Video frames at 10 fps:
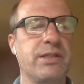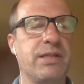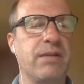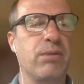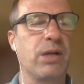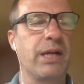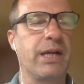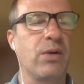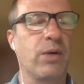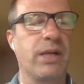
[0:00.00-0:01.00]

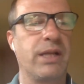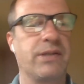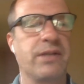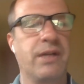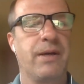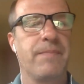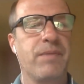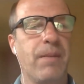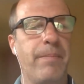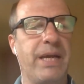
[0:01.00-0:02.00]
Timberlake or one of these
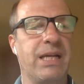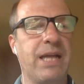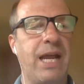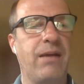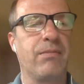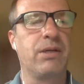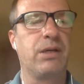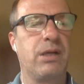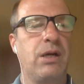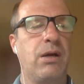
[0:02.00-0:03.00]
big name
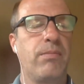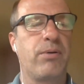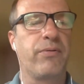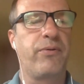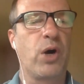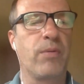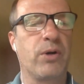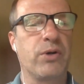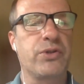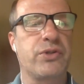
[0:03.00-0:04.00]

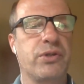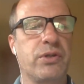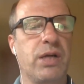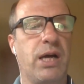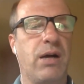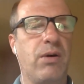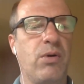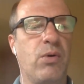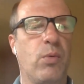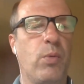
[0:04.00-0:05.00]
performers
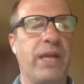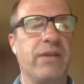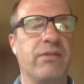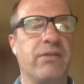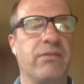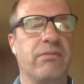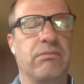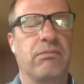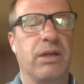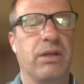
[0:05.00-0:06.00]
went,
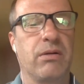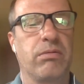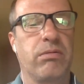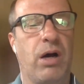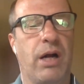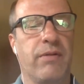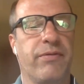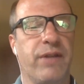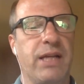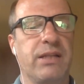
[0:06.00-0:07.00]
on a
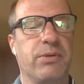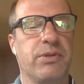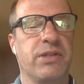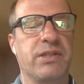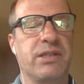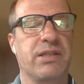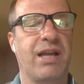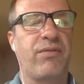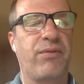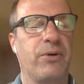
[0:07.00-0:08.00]
flight that was
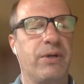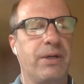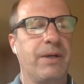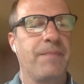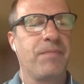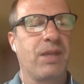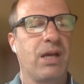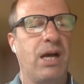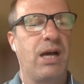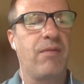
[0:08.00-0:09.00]
unsuccessful,
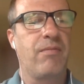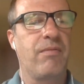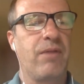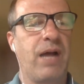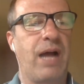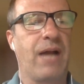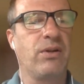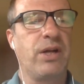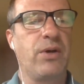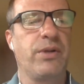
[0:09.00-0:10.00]
I
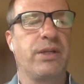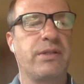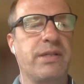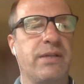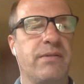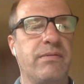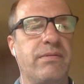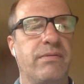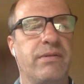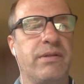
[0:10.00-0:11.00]
don't know that the
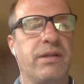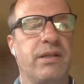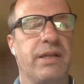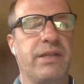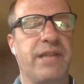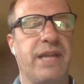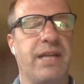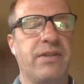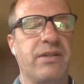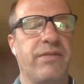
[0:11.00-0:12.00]

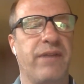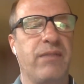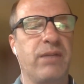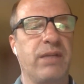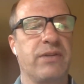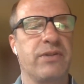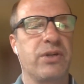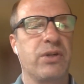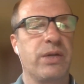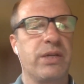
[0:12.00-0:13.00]
estates and the families
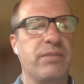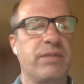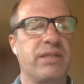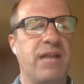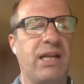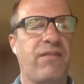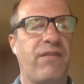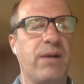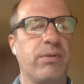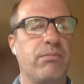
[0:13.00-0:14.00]
are going to be
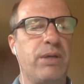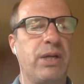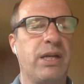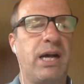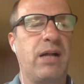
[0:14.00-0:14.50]
satisfied with $1 million